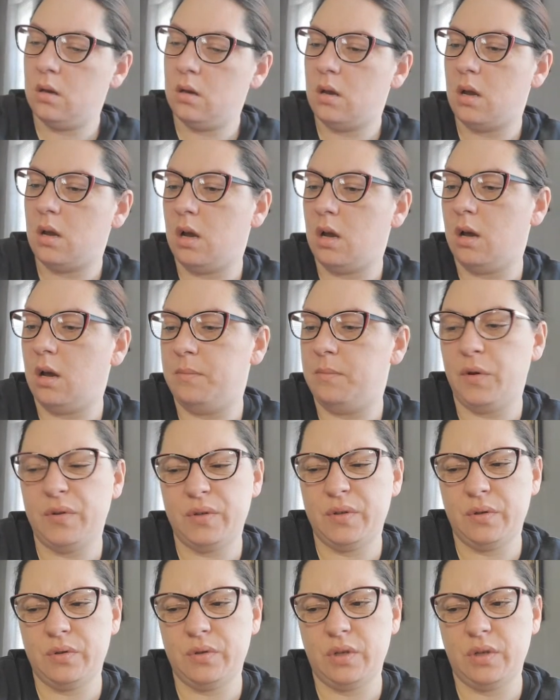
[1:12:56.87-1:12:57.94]
Um, those
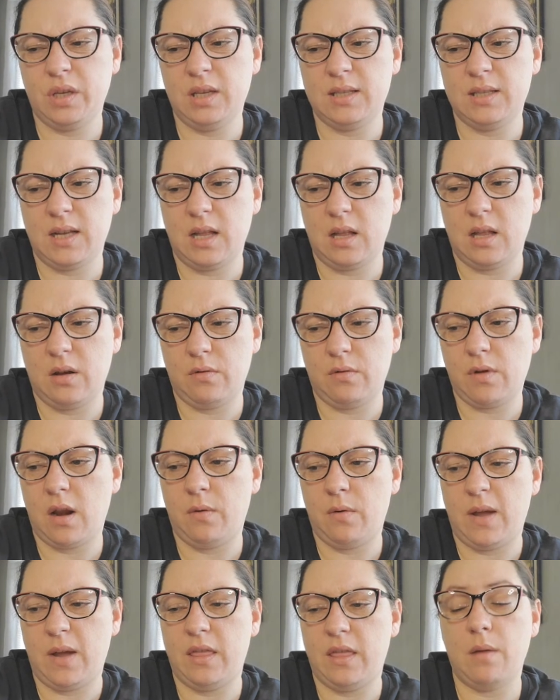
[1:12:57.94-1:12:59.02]
usually sell out right
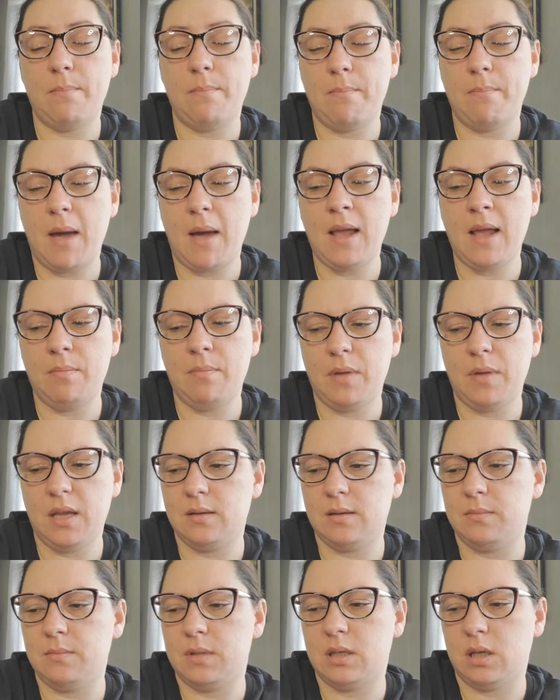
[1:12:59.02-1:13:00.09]
away. There might be
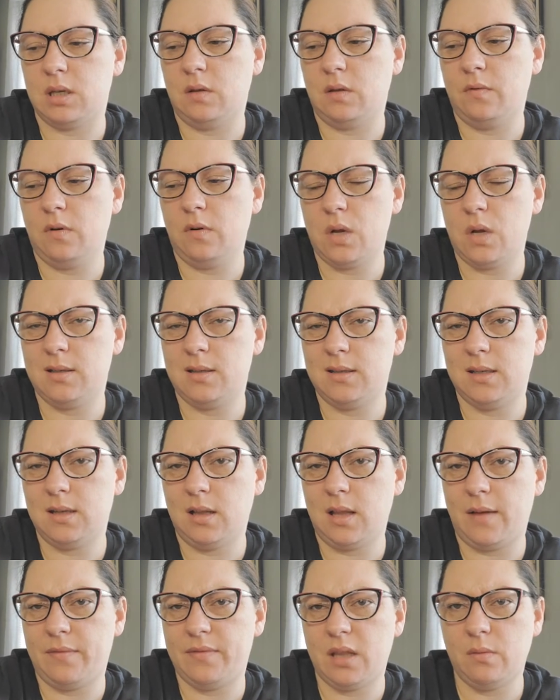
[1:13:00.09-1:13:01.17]
some silver ones still
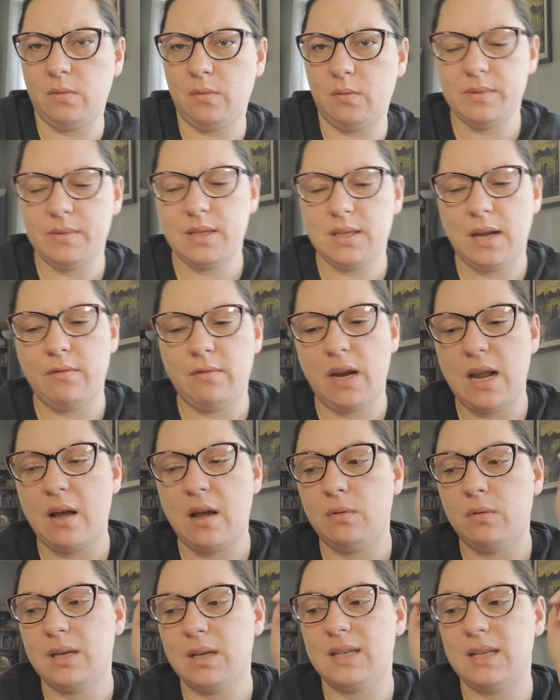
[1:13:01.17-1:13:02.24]
left on the website right
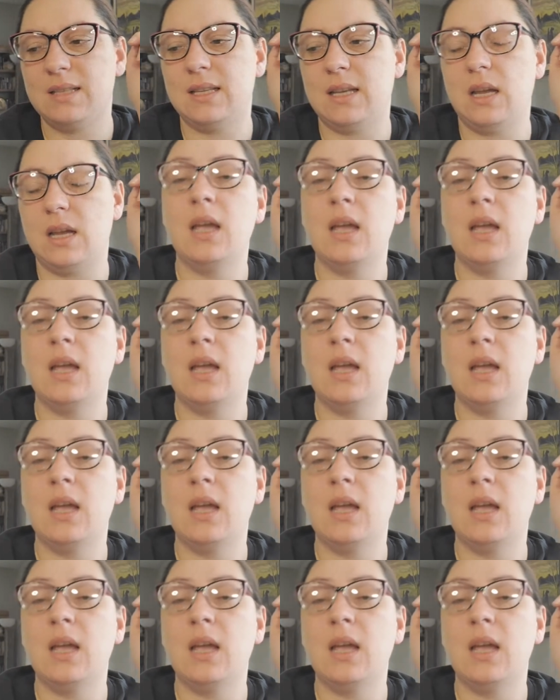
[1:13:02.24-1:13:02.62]
now because the,